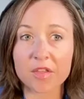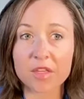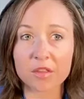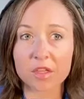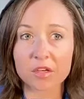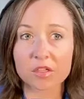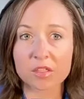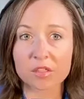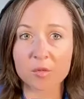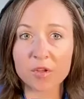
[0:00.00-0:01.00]
think there's
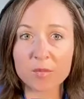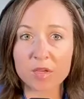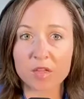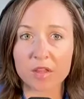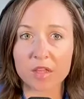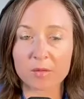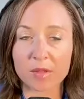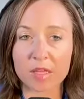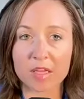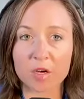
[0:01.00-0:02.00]
a really big thing at
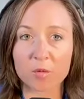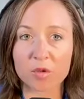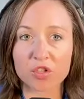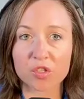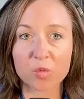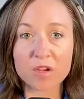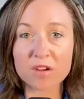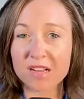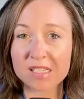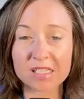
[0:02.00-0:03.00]
play here, which is we are
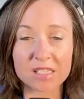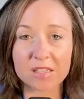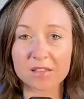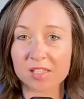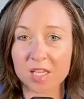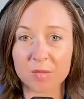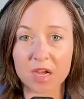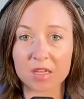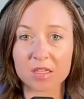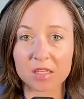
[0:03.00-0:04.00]
not seeing the same
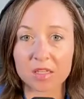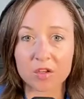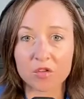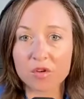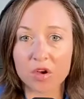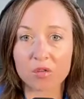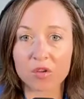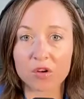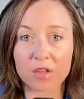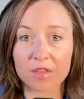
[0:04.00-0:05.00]
content.
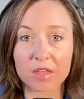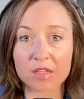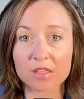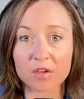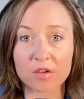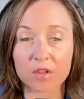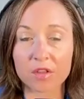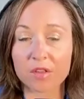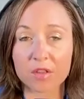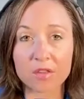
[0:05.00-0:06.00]
Like the kids
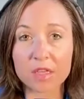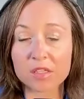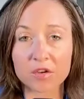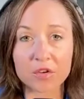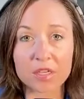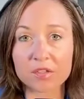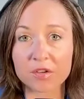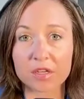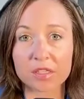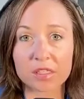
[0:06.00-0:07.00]
the things that your kids are
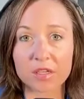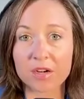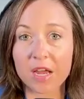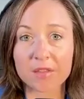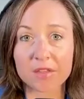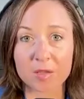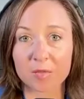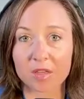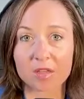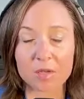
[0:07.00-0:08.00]
going to see are not the same
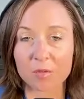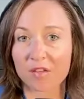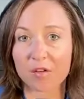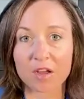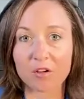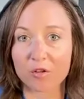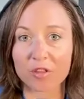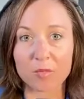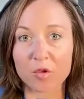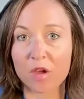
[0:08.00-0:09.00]
things that whatever
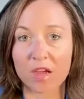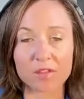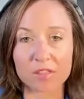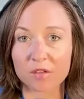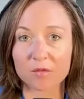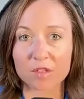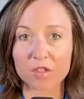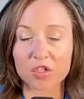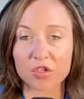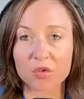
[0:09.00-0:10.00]
algorithm you have is going to feed
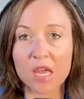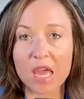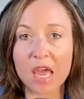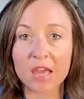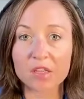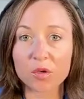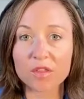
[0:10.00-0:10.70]
you. And so